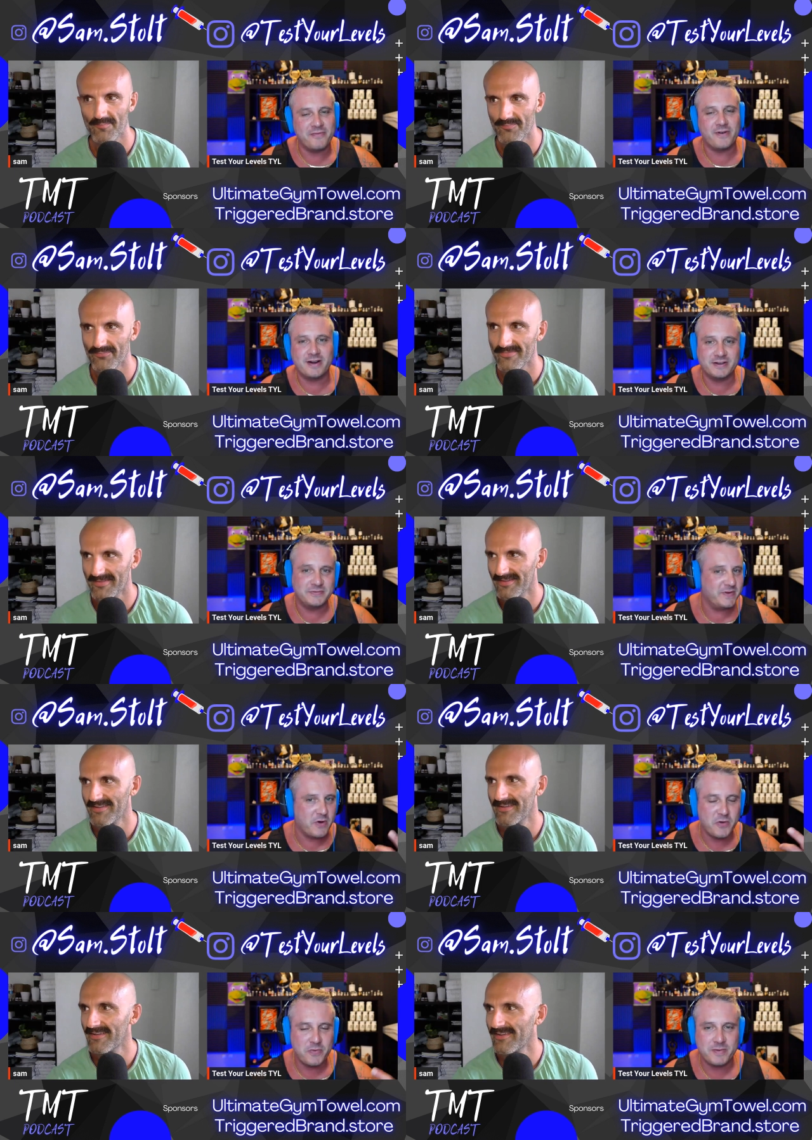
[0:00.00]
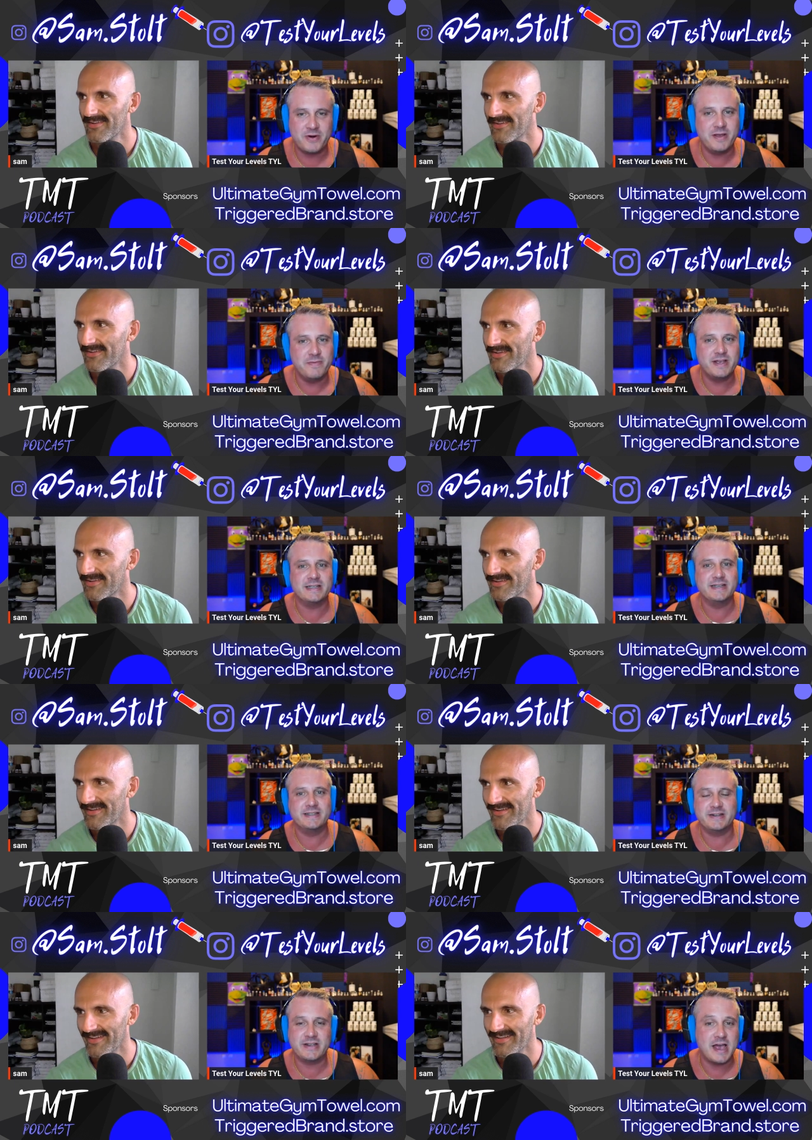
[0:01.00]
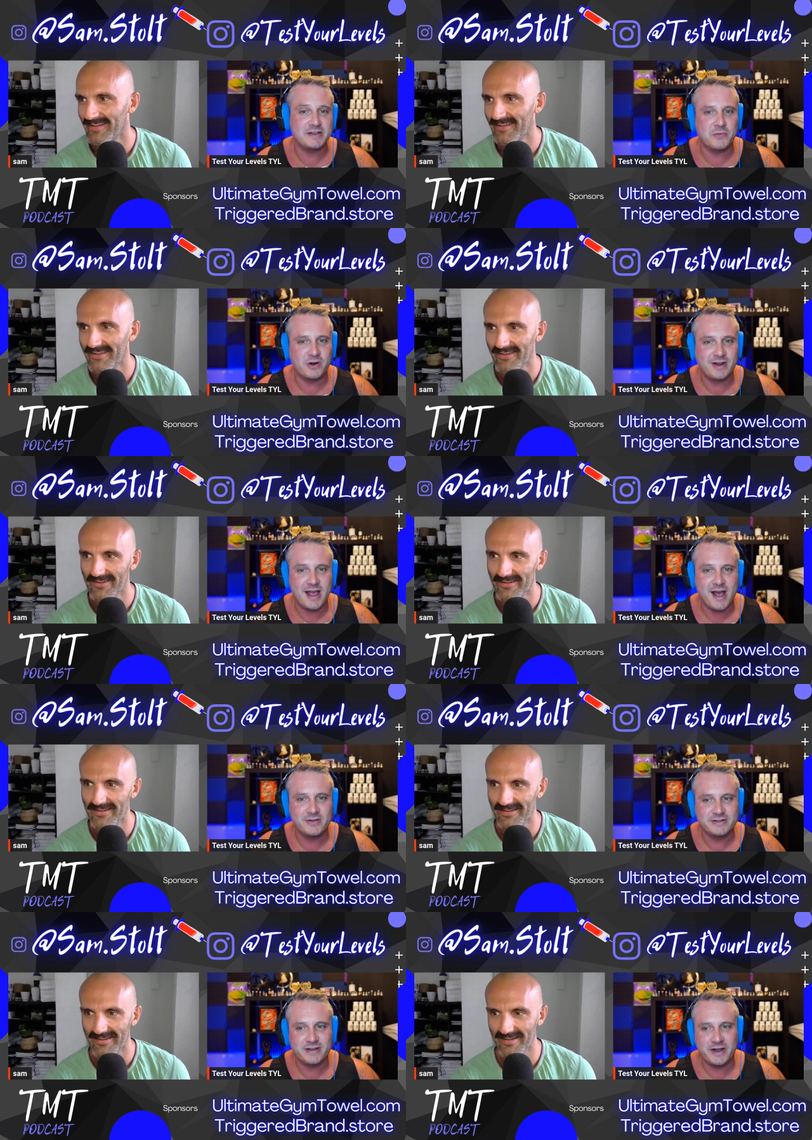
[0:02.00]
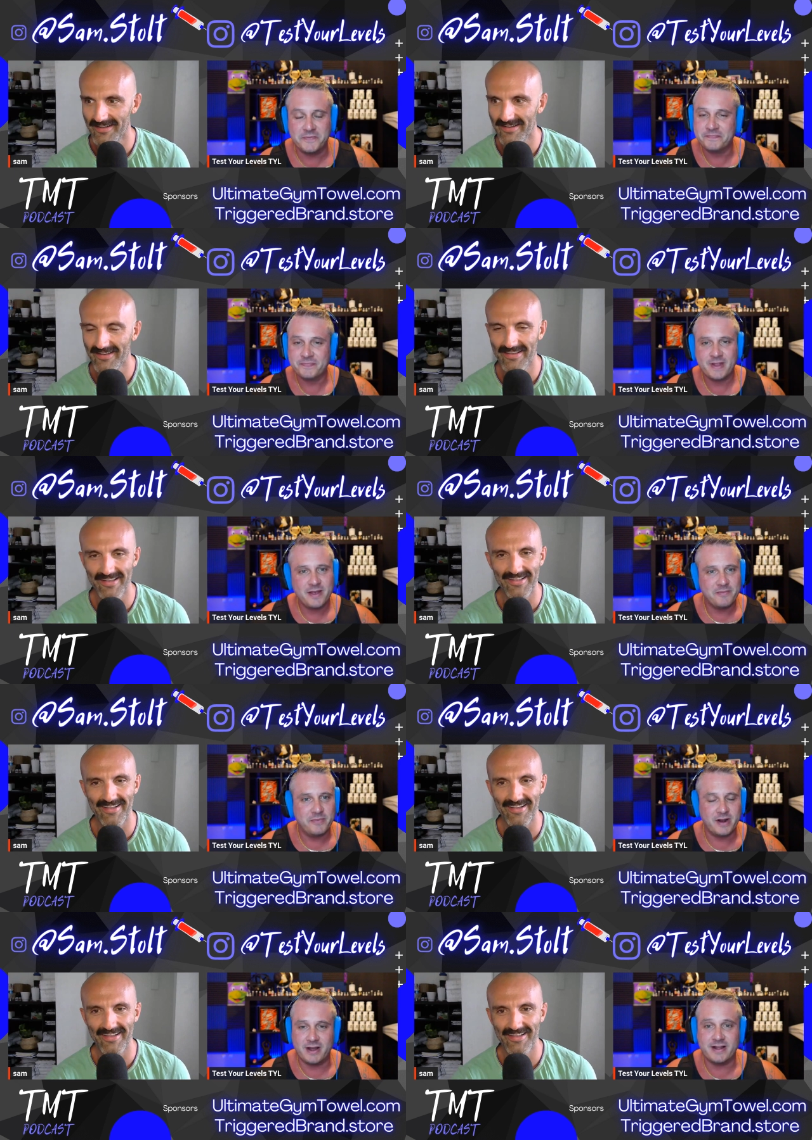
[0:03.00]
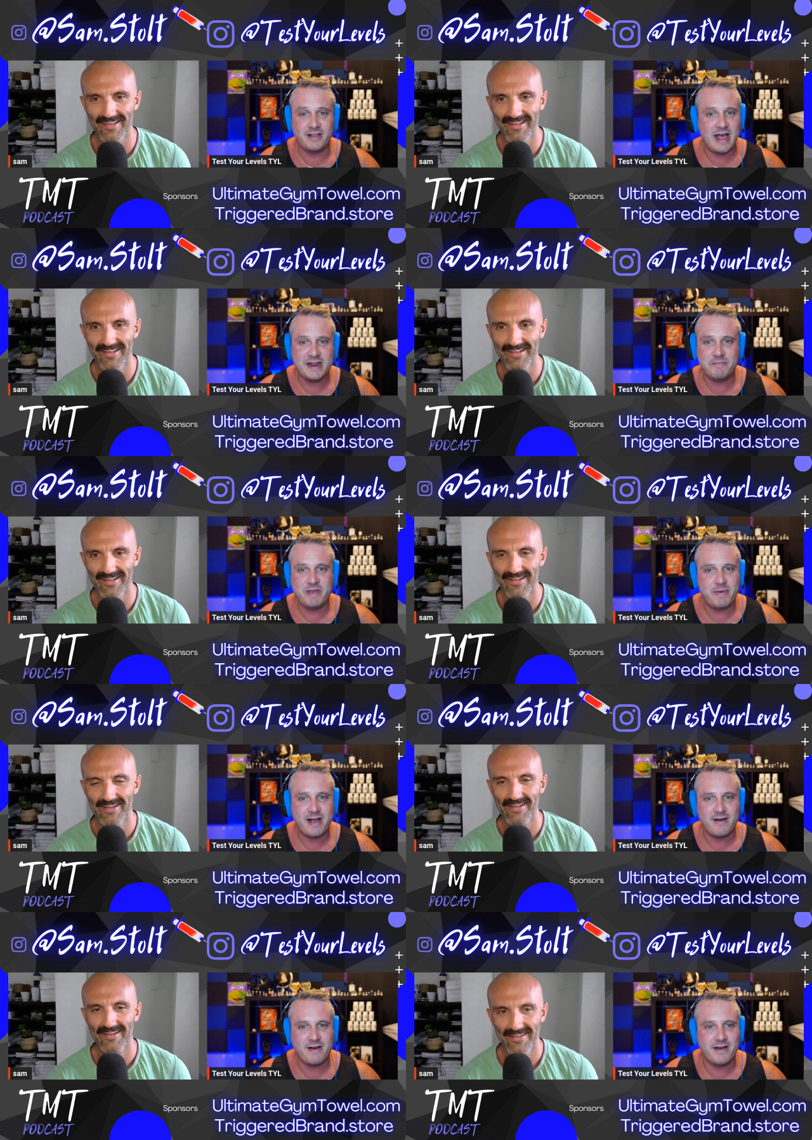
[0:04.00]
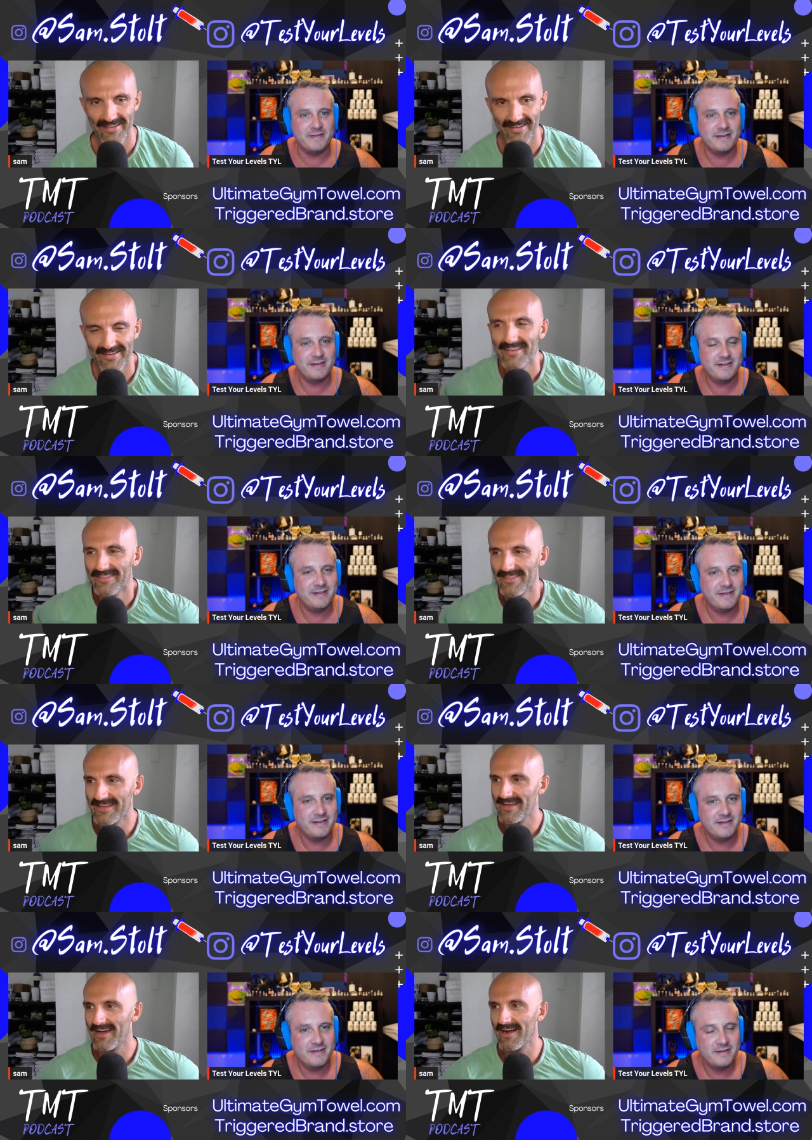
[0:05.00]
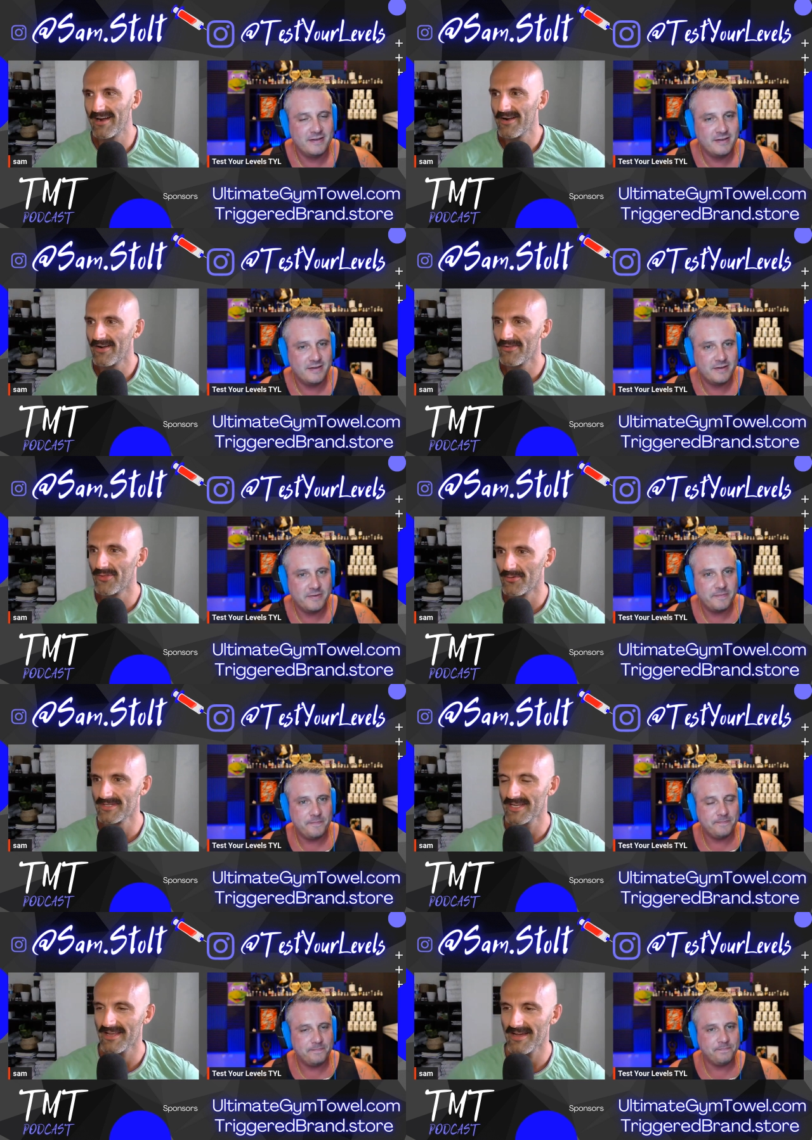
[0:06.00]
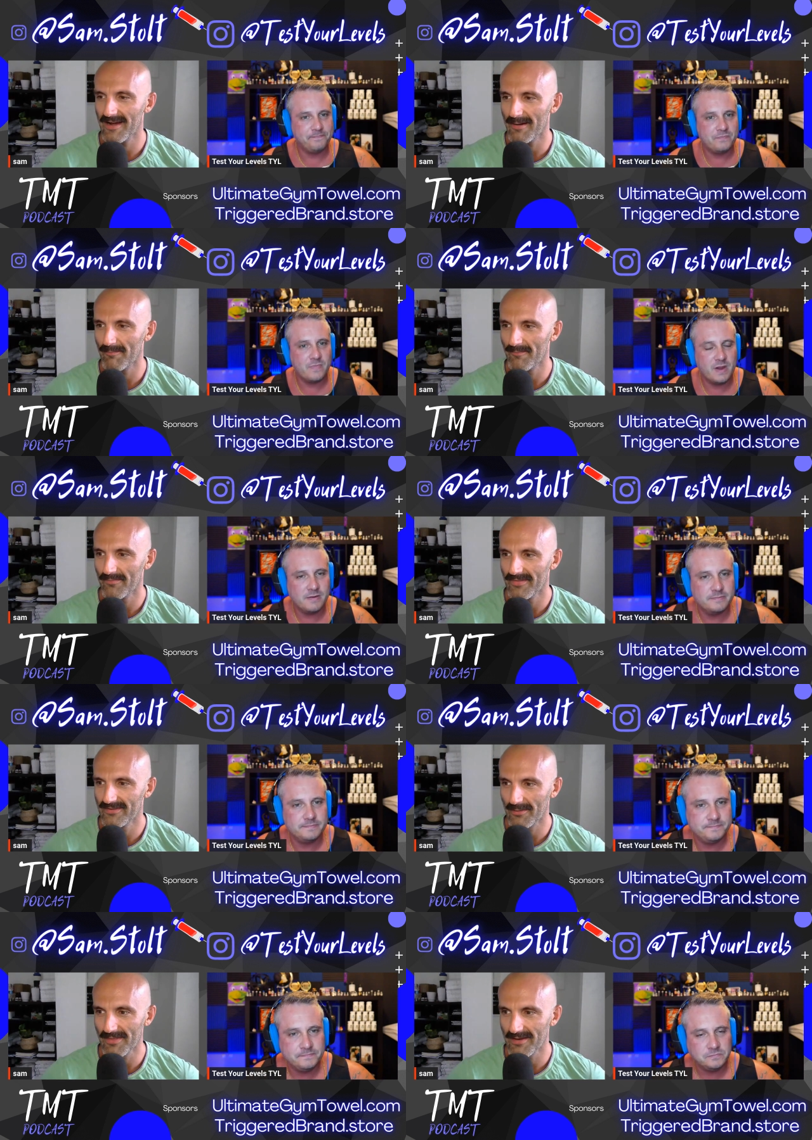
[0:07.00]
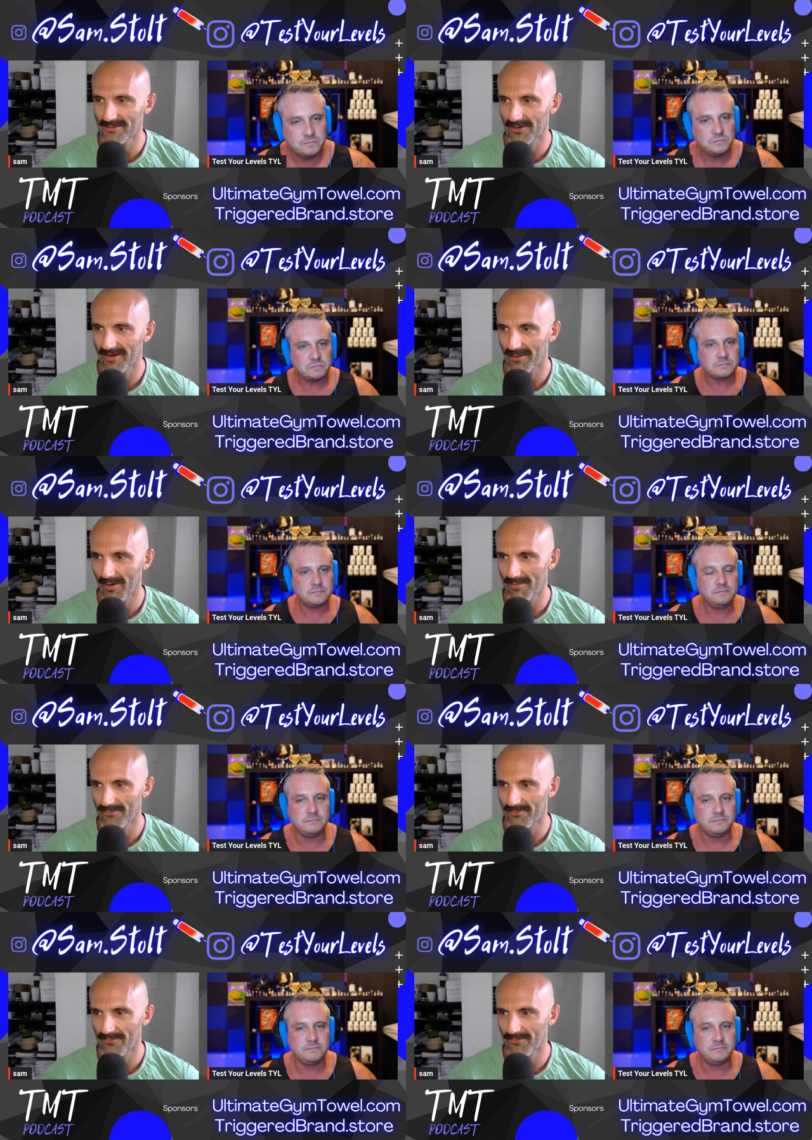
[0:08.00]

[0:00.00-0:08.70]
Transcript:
Speaker 1: because we've both been pretty busy. So it just hasn't worked out. So, but uh, yeah. uh, glad to be back on.
Speaker 2: The uh, there was a um, something I was looking at right